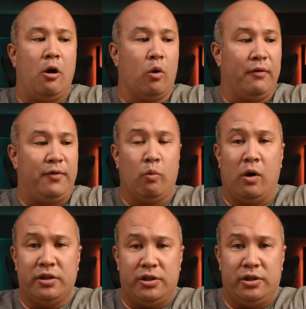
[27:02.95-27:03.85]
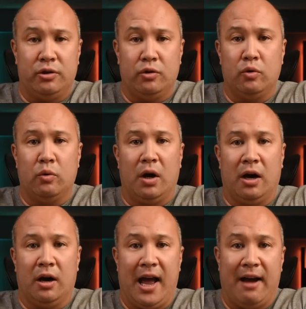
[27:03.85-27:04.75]
Or if you want to
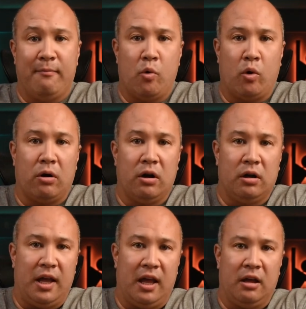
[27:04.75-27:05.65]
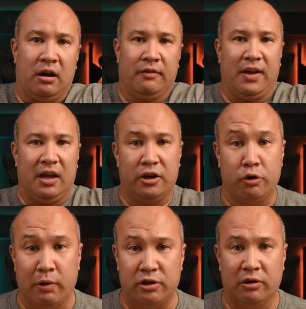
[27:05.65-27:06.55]
have more of a
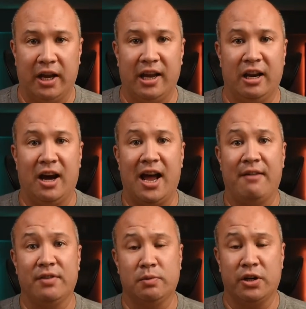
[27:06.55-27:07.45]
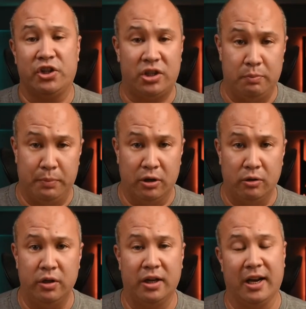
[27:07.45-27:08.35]
directional light and not have as much
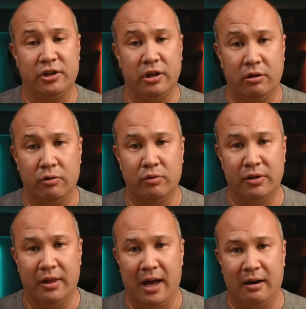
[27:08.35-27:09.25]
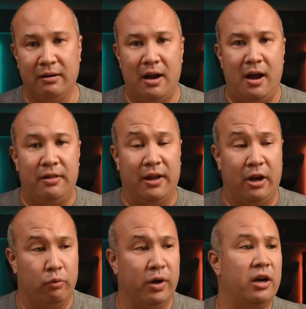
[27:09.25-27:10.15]
spill, you can actually use that
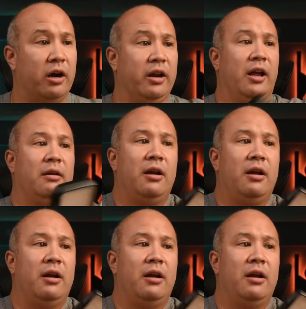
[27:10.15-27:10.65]
grid on it.